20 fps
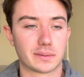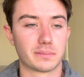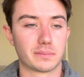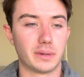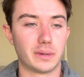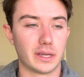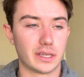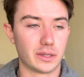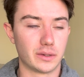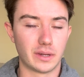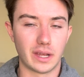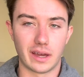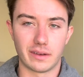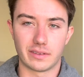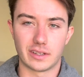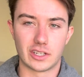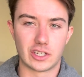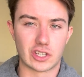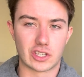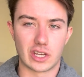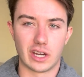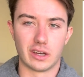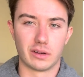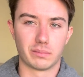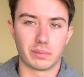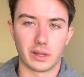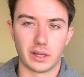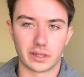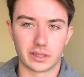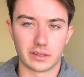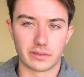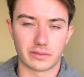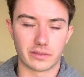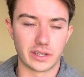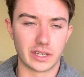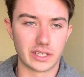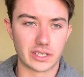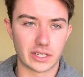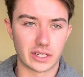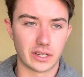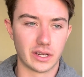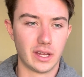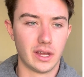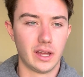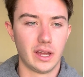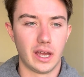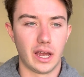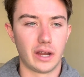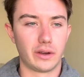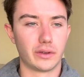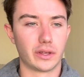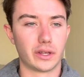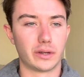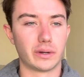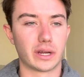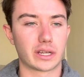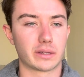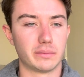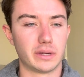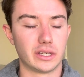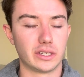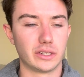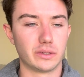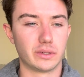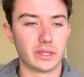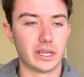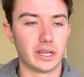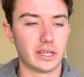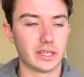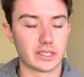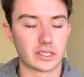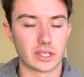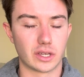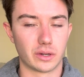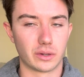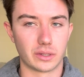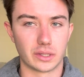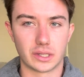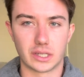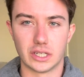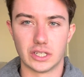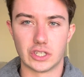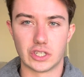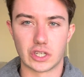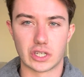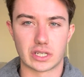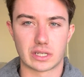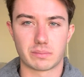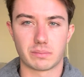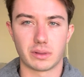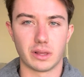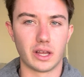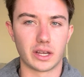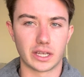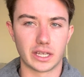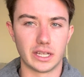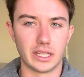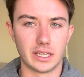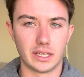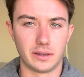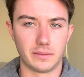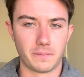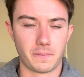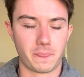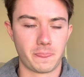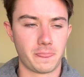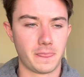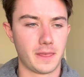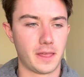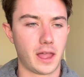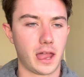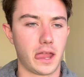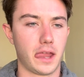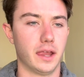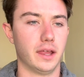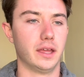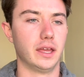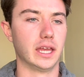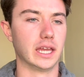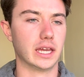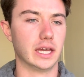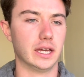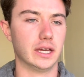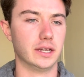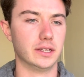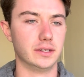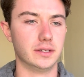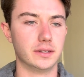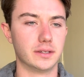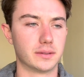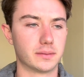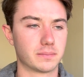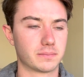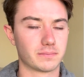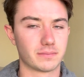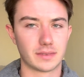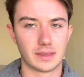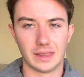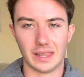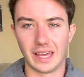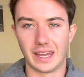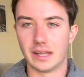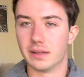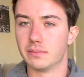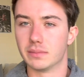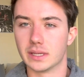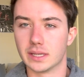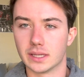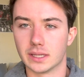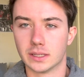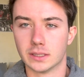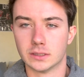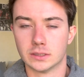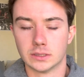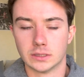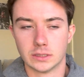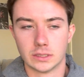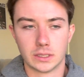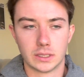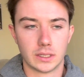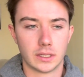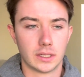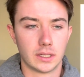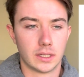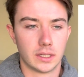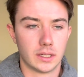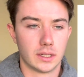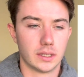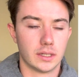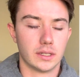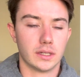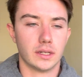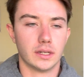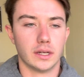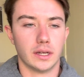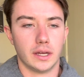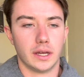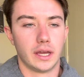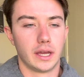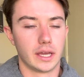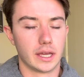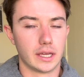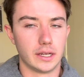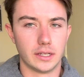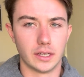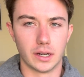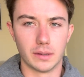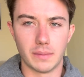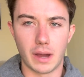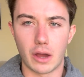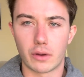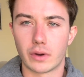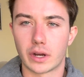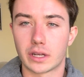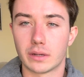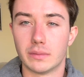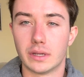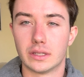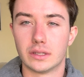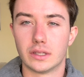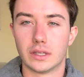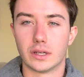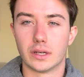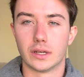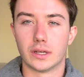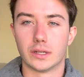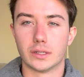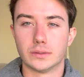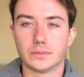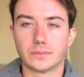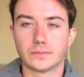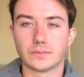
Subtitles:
but you'd have to just unplug the freezer. I really recommend you get it so you can just plug it in and let it be. And I'd recommend the